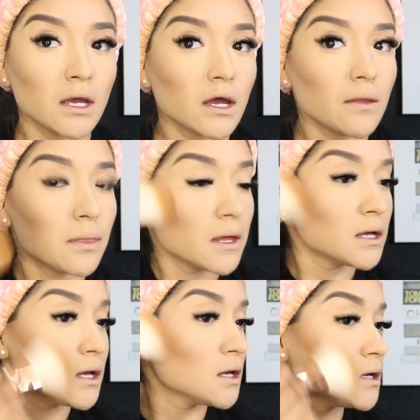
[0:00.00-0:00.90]
And
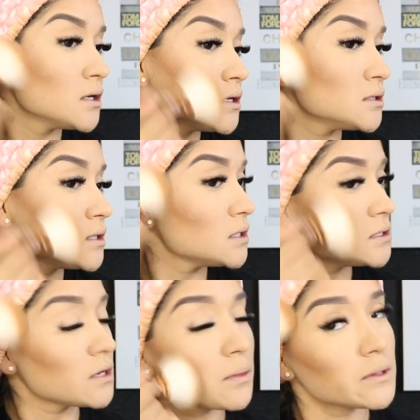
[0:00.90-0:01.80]
then
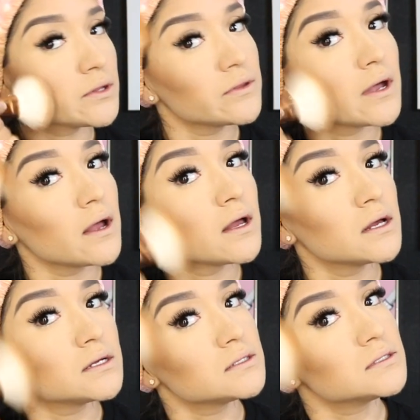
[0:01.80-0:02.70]
down the
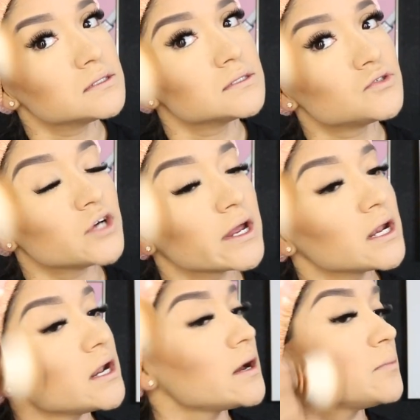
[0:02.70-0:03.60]
sides,
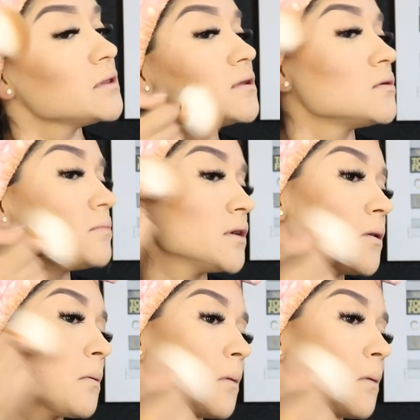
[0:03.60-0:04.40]
dragging it up a little bit.